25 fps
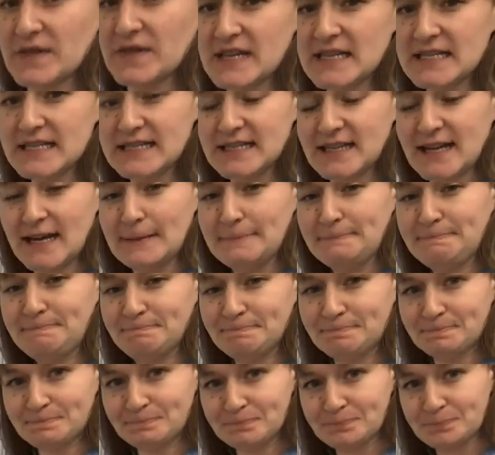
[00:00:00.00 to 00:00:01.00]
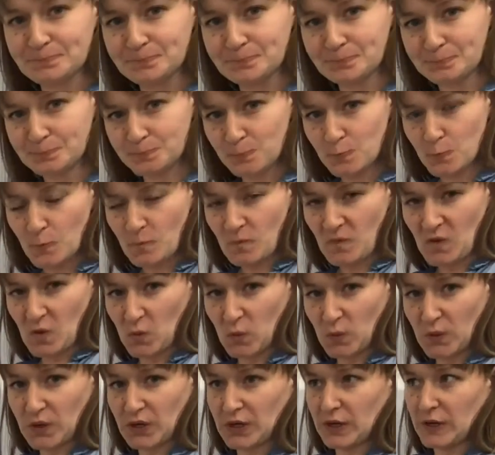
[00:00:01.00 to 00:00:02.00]
this time
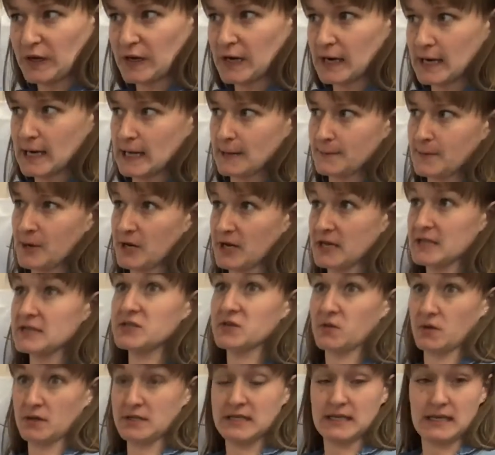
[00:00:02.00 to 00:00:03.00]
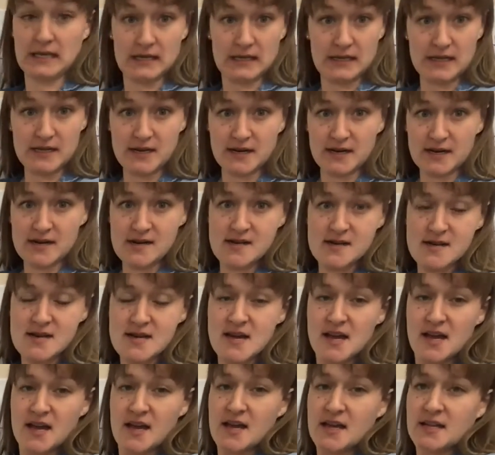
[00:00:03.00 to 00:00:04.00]
we are getting towards the end of the year.
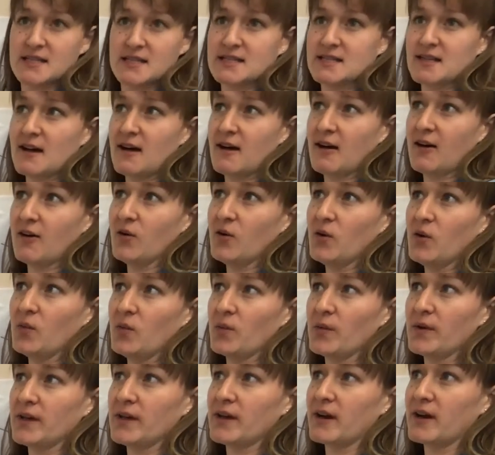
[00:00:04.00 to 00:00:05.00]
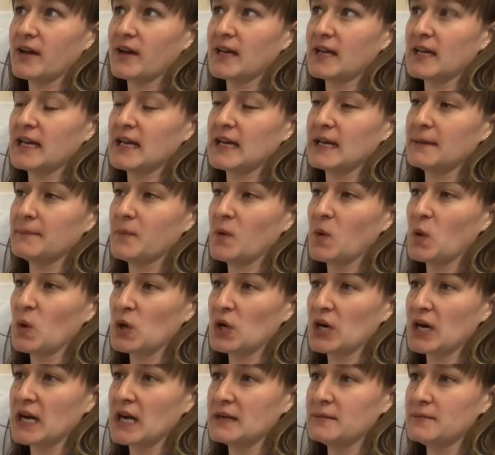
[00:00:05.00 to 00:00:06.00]
So we are getting
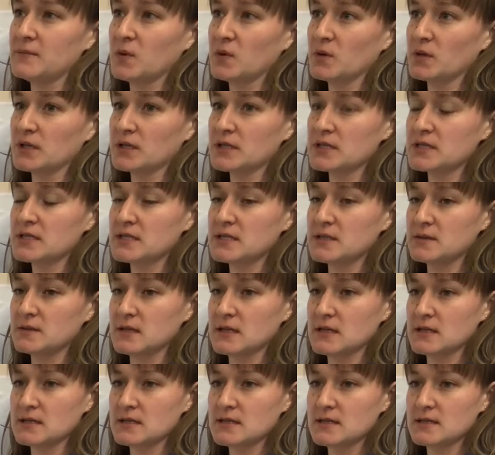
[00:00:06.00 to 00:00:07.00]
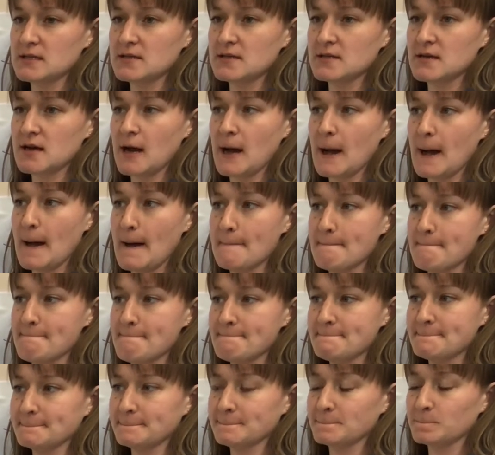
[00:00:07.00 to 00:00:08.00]
more and more students
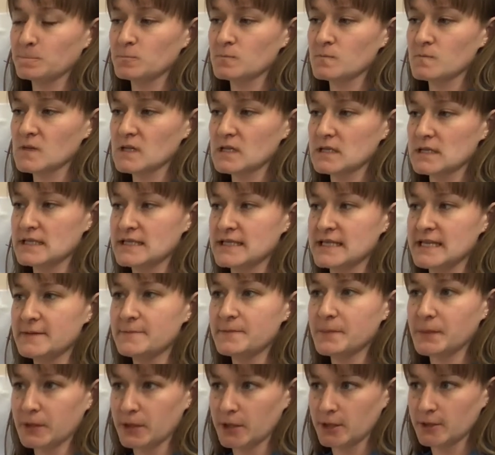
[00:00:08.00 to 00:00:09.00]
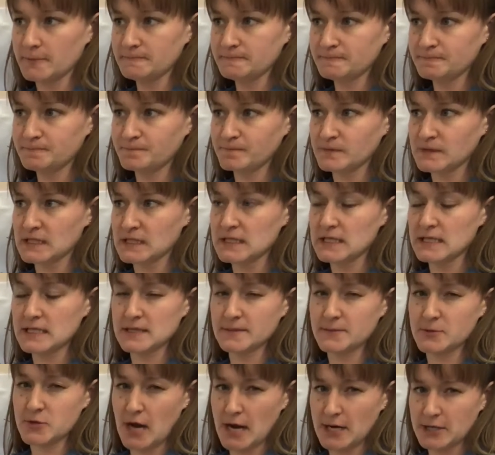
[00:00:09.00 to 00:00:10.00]
deeper into
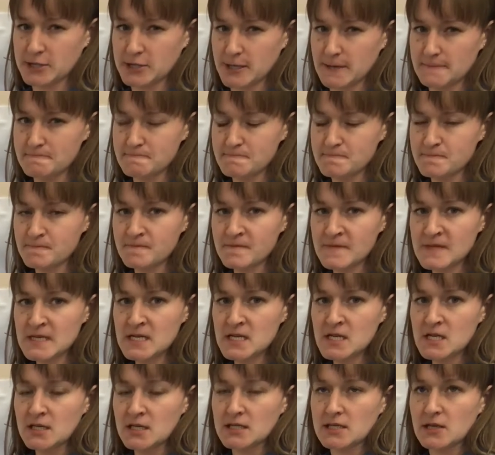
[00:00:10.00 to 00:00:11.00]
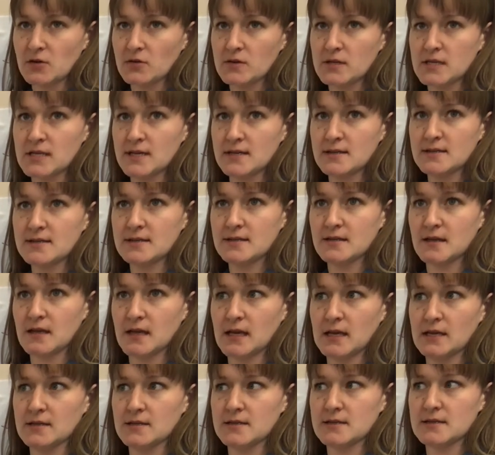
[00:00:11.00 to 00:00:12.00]
subtraction. So this
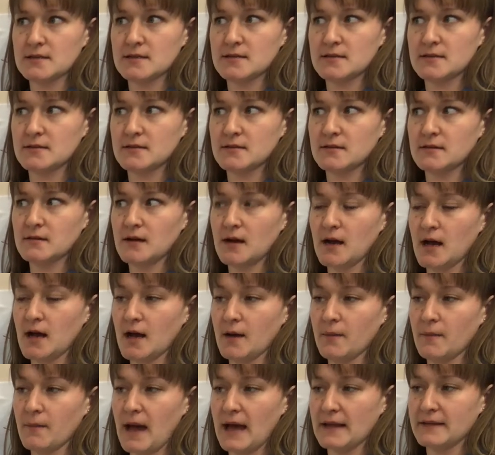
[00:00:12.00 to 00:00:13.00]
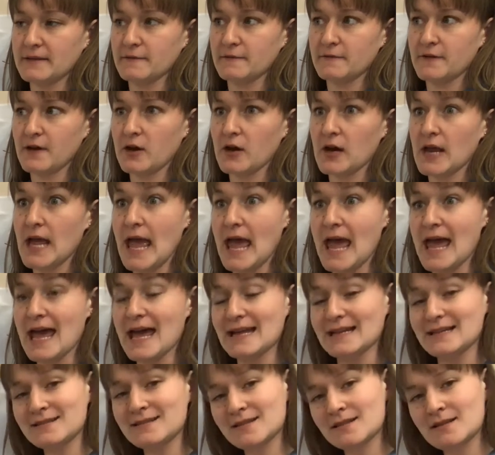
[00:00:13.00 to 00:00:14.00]
is at the very
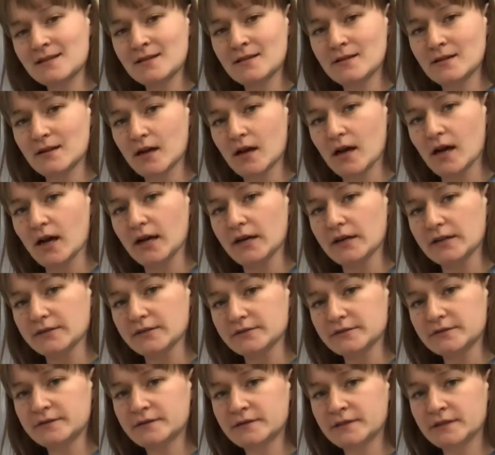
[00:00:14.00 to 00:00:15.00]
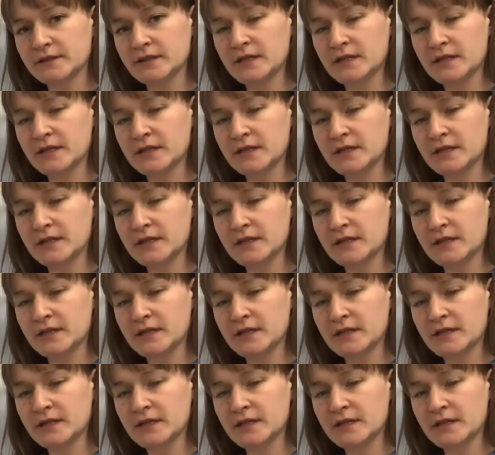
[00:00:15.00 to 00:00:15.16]
end of